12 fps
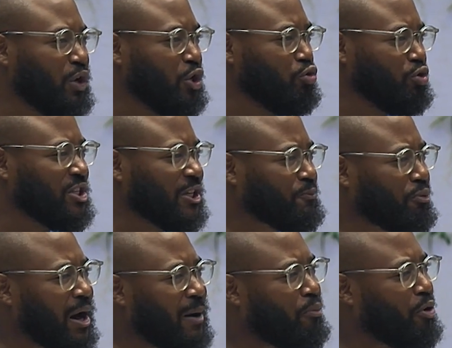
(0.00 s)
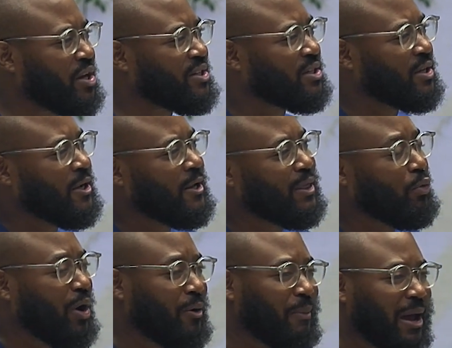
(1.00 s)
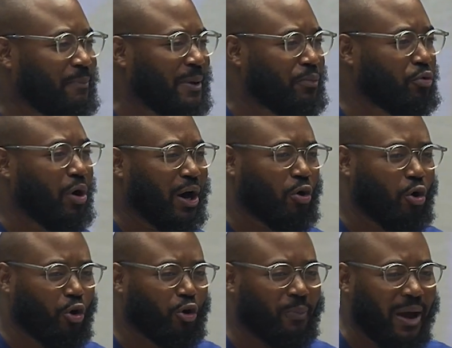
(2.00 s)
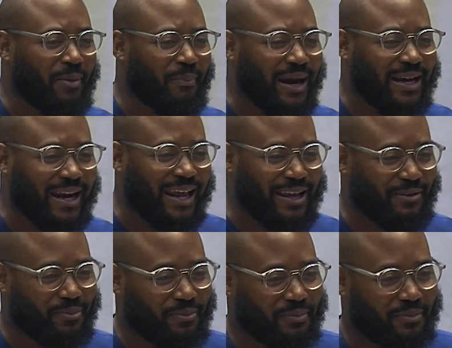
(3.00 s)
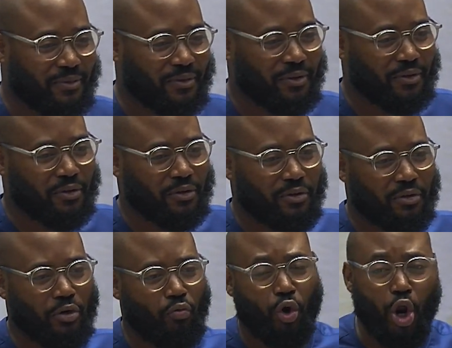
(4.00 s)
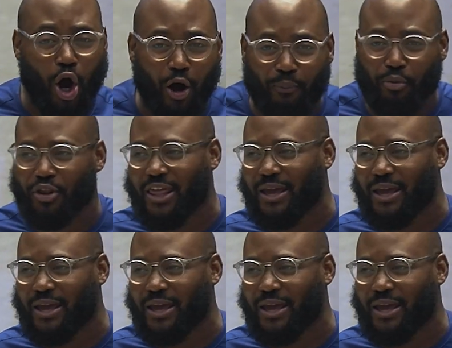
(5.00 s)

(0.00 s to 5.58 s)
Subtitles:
use this prayer point, that when my people who are called by my name would humble